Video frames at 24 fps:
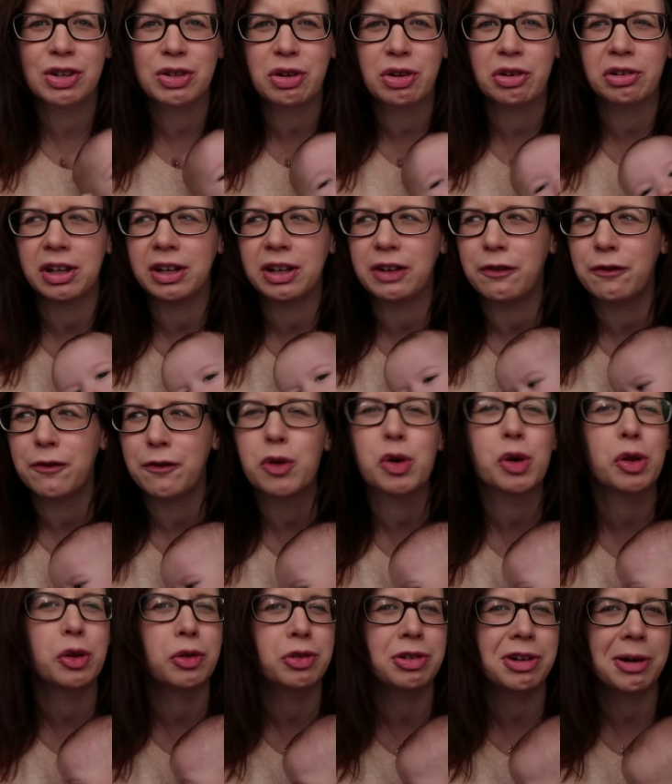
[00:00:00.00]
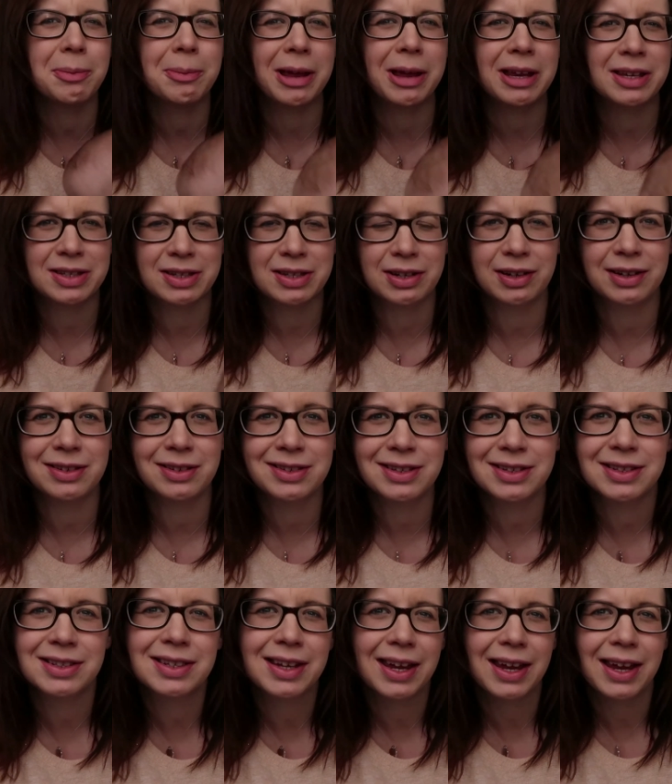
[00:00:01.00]
the sort of like fourth trimester, as
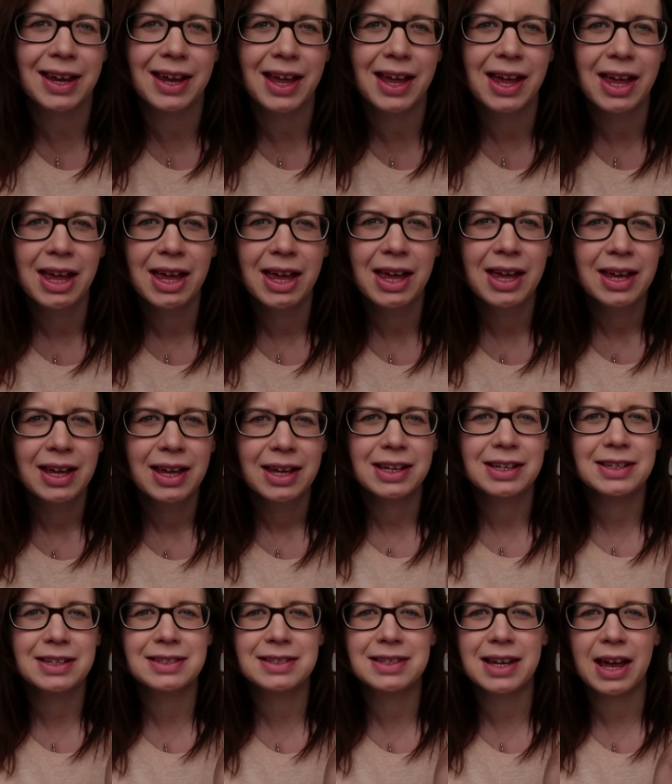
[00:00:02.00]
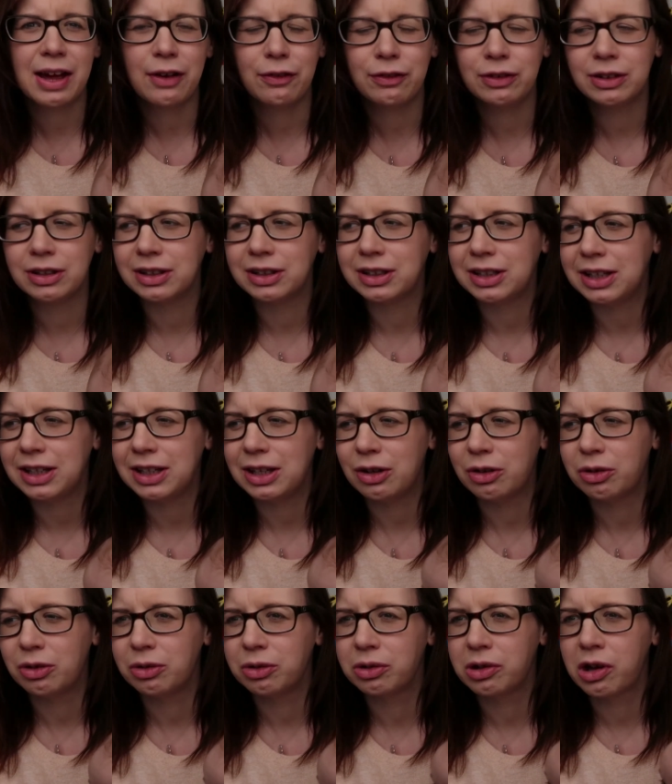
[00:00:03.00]
they say. He's definitely, you
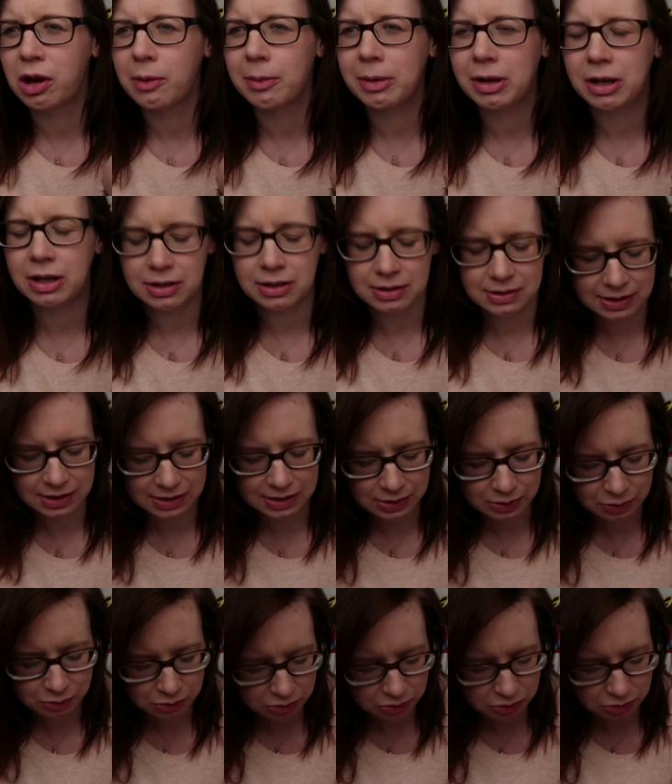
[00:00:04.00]
know, coming into his